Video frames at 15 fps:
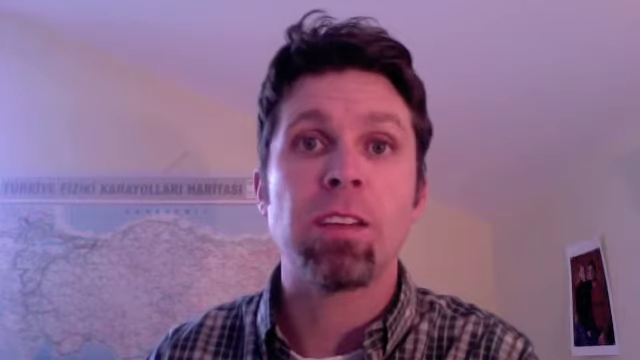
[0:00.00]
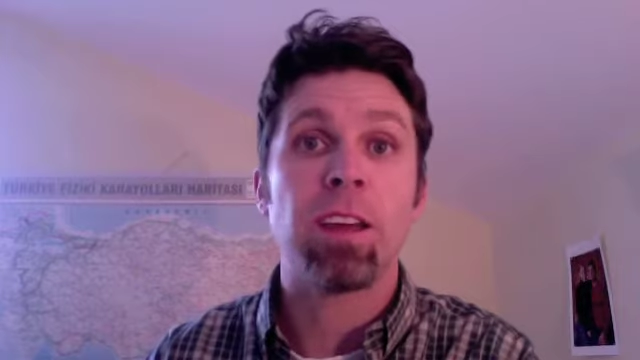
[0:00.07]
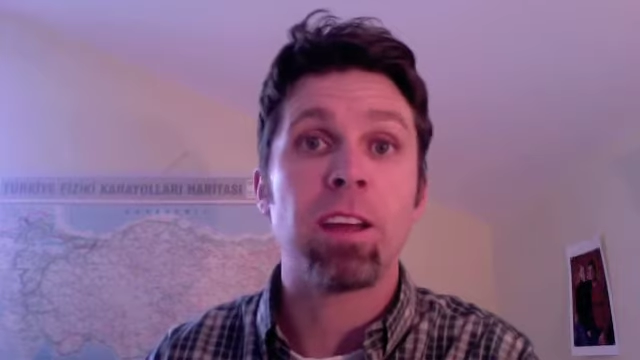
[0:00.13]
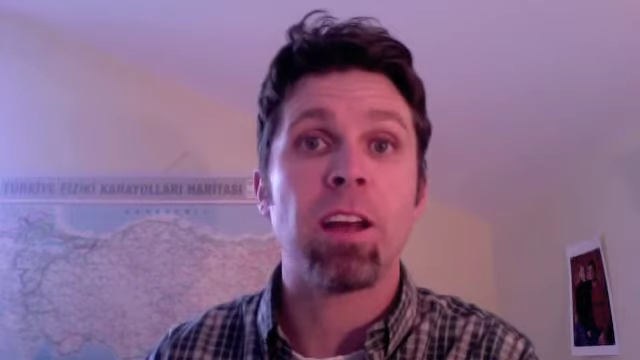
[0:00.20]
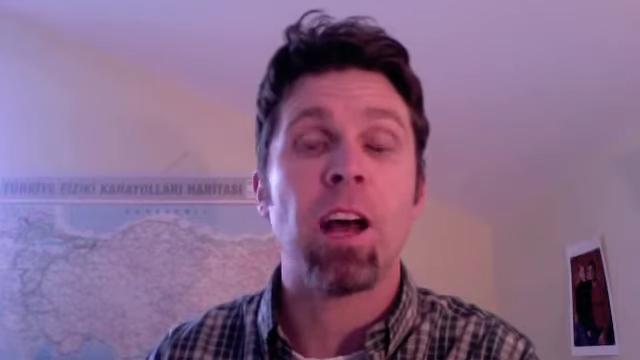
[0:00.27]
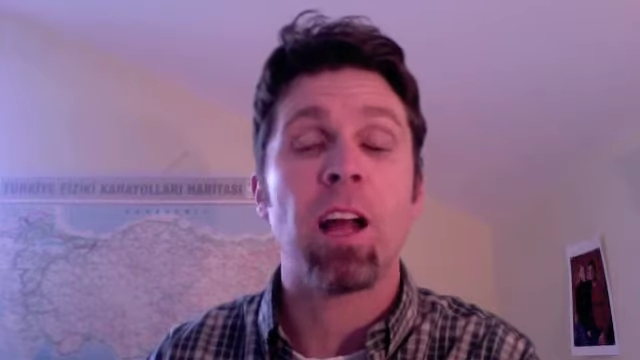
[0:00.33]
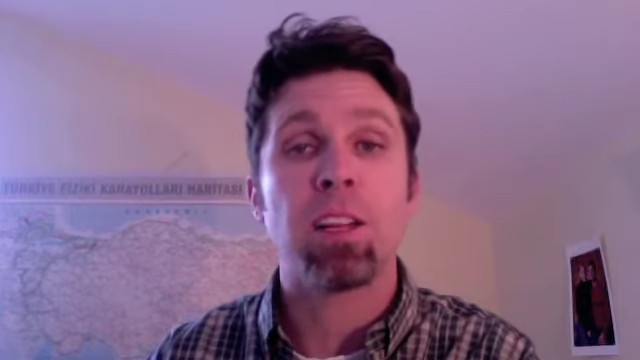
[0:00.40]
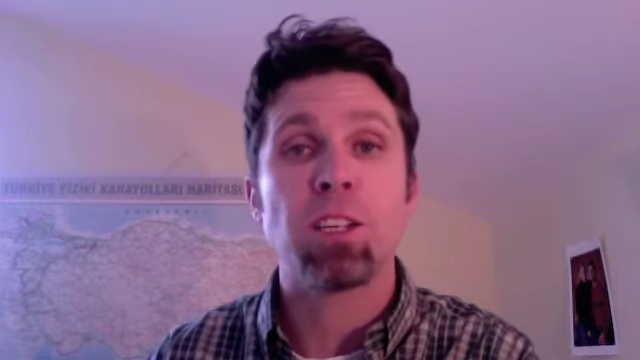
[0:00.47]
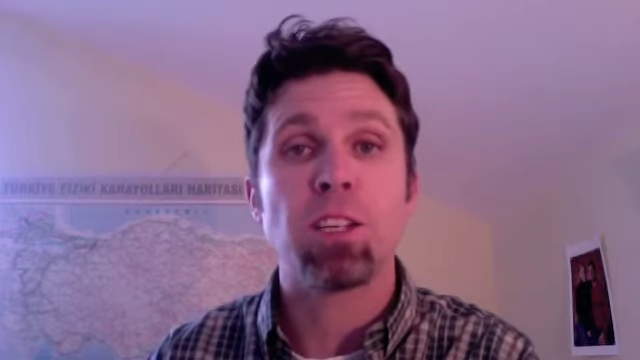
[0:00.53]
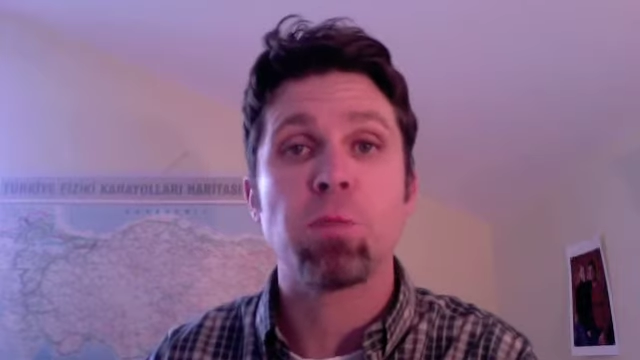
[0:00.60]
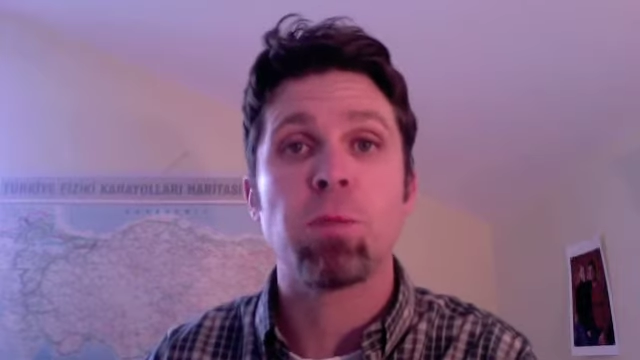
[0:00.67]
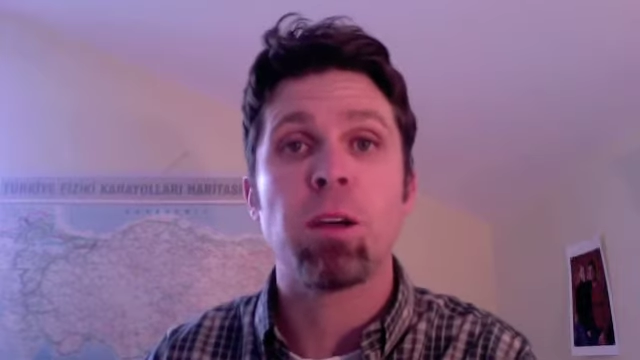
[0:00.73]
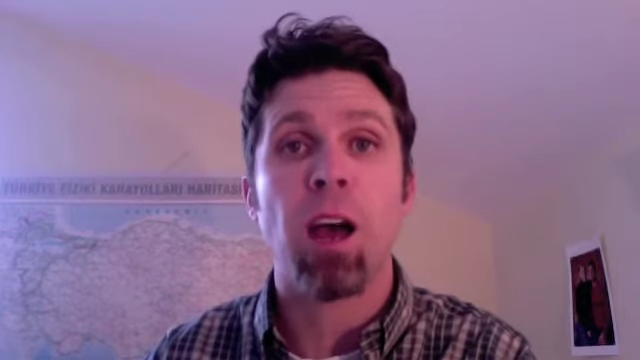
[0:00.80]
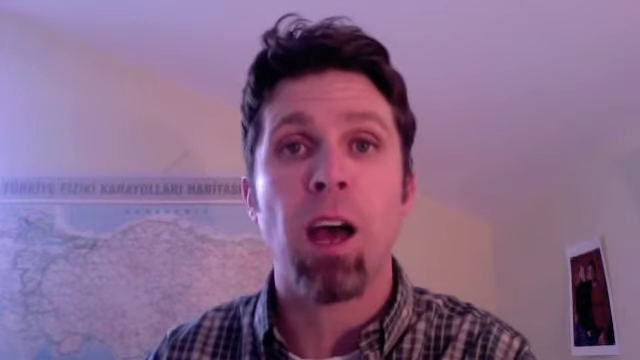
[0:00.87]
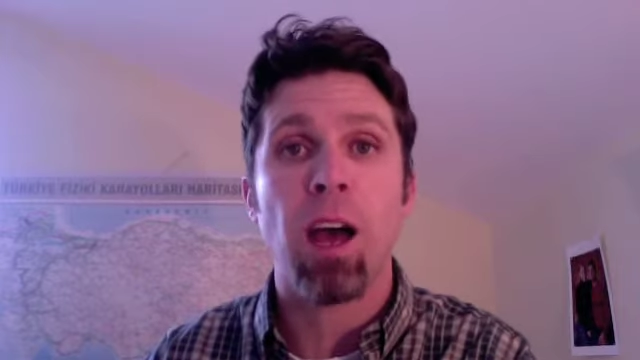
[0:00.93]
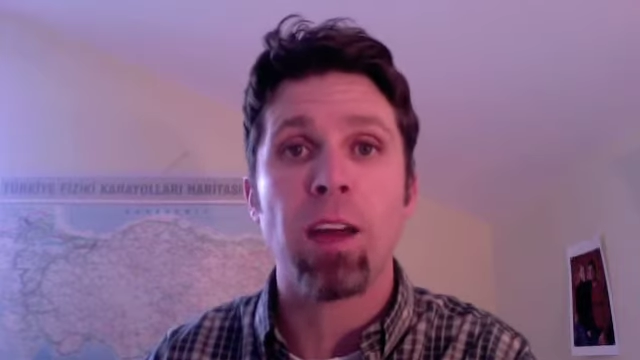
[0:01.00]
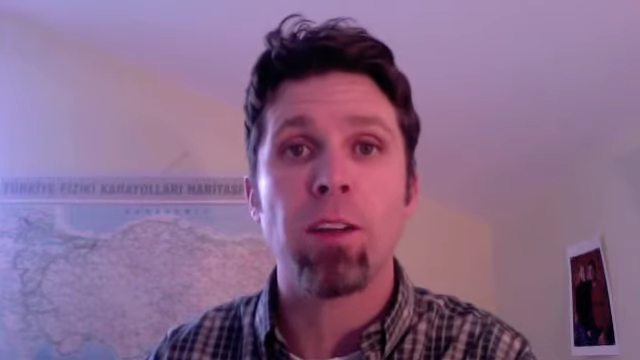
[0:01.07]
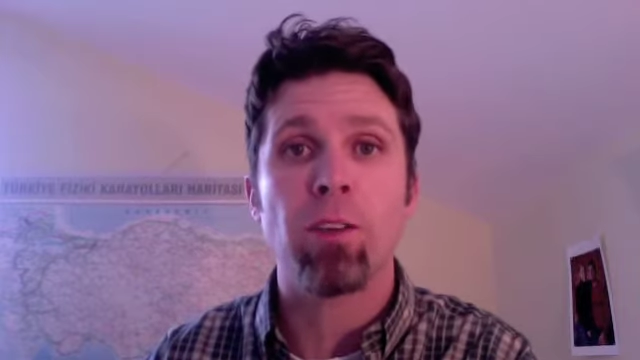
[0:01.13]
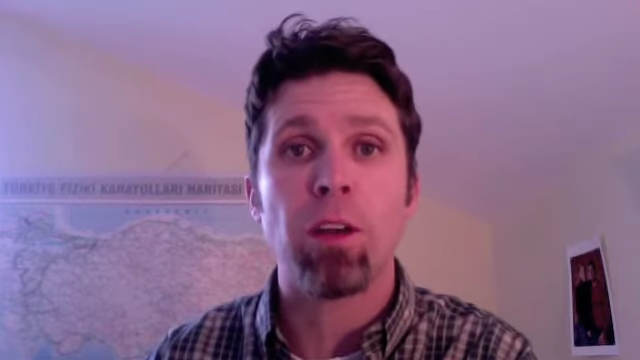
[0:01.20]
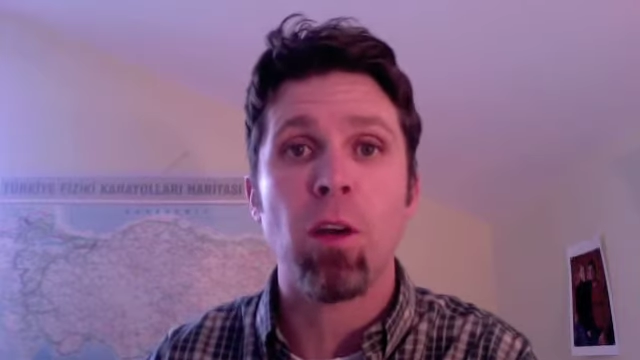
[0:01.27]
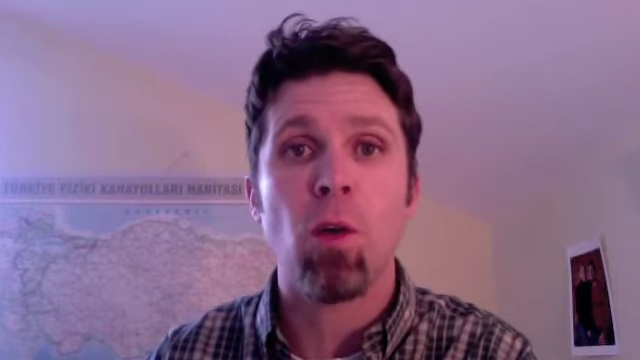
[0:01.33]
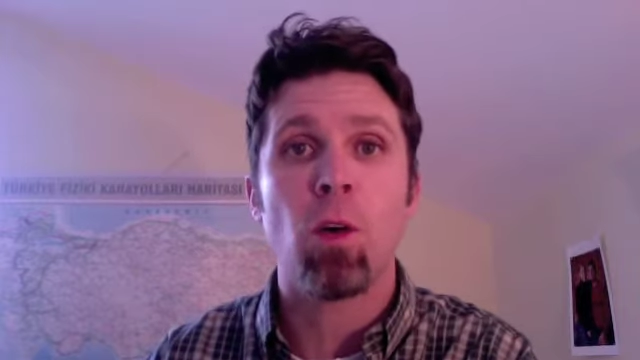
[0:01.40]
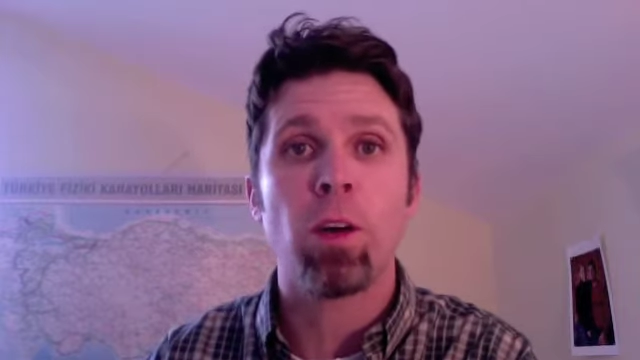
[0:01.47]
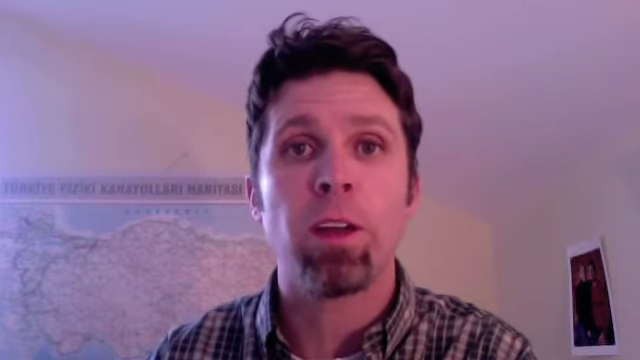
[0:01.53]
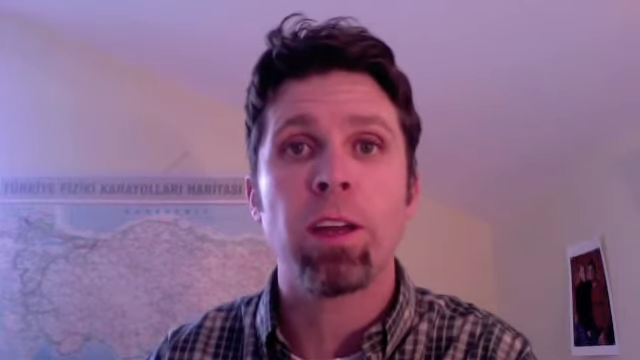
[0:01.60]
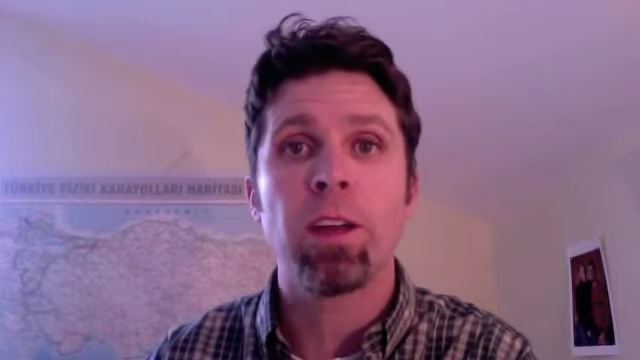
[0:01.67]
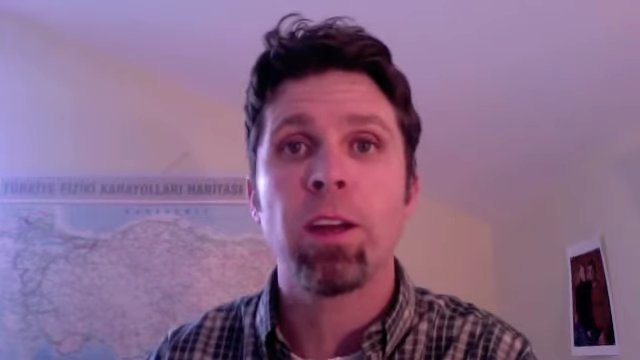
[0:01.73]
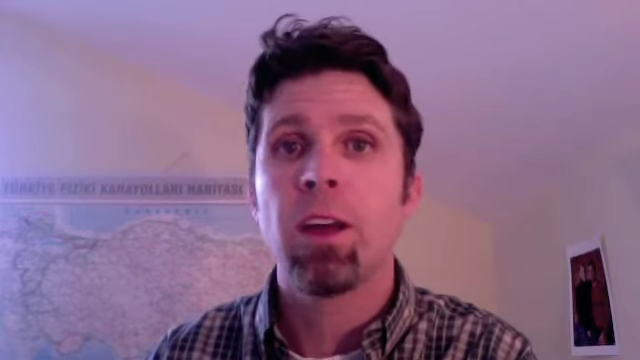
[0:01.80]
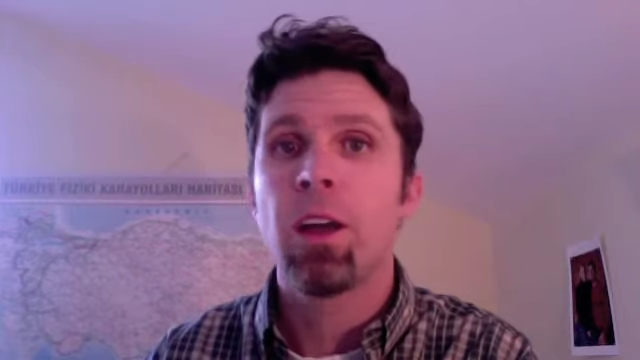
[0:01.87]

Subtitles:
technology behind recording.